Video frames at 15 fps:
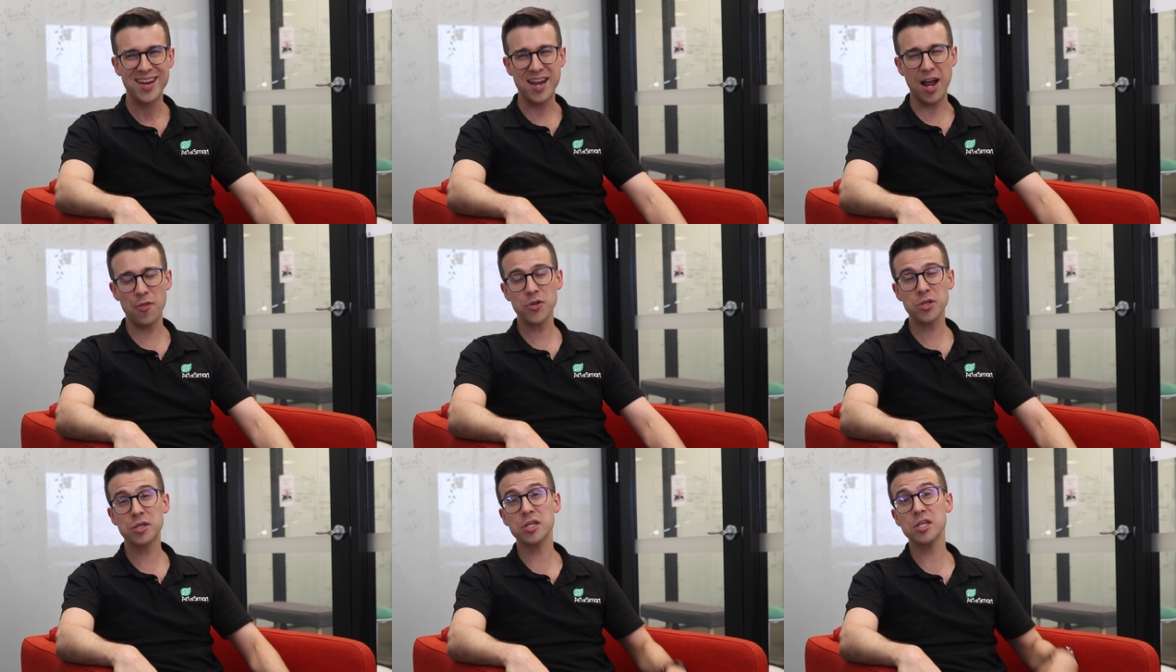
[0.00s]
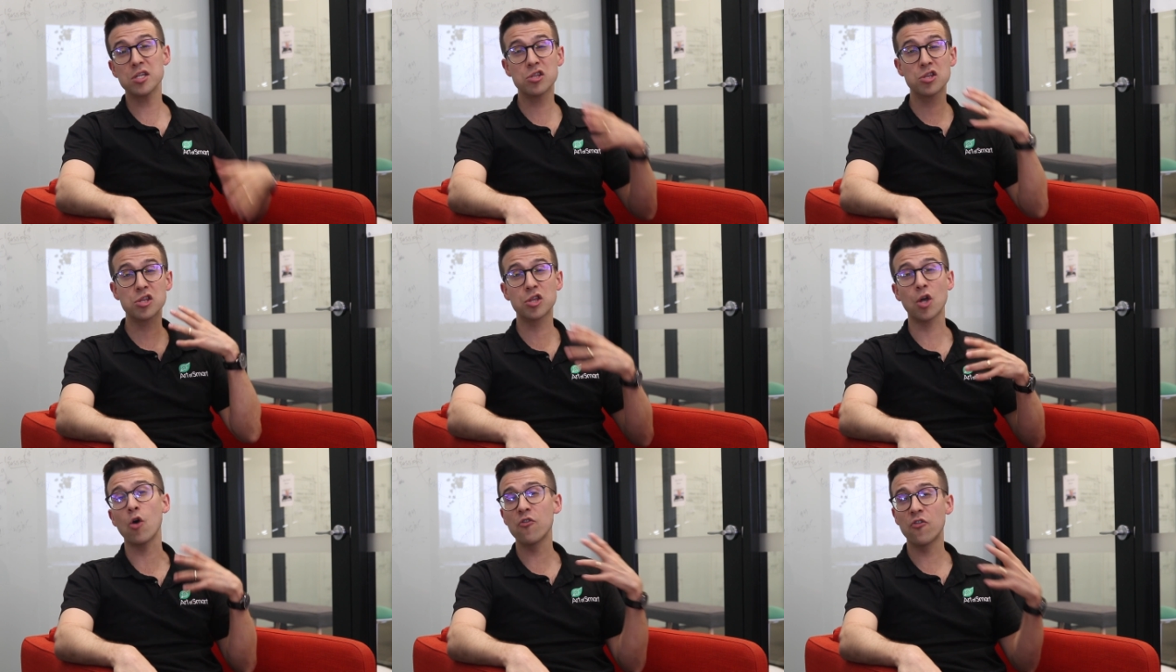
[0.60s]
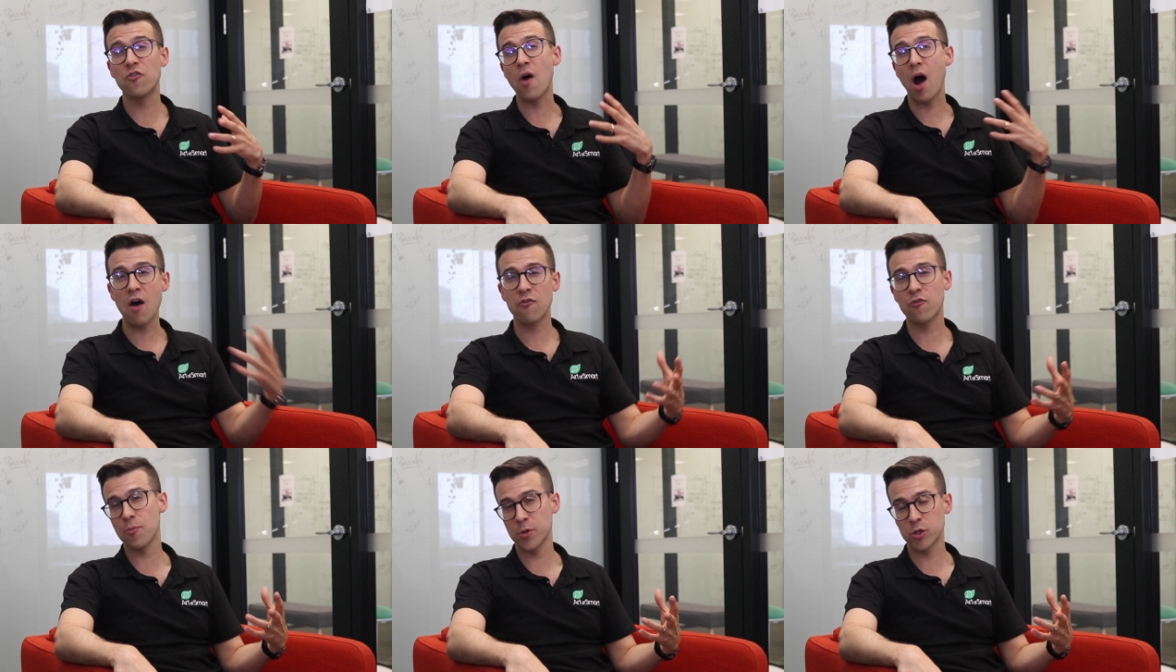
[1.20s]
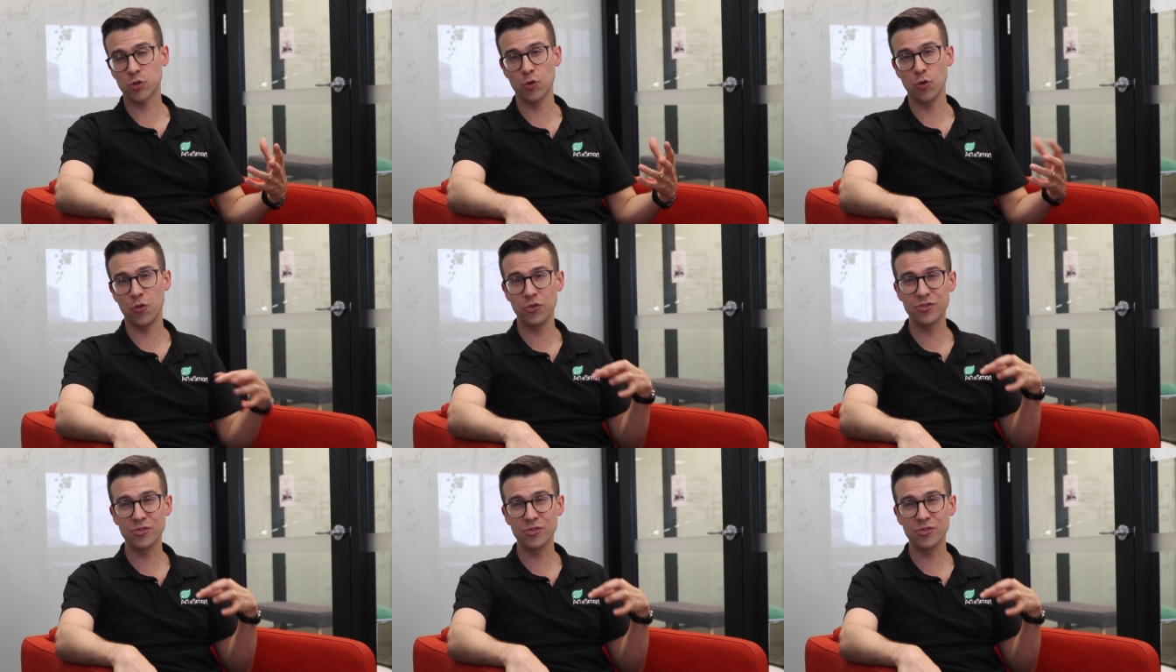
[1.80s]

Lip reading: Now this is so far from the truth,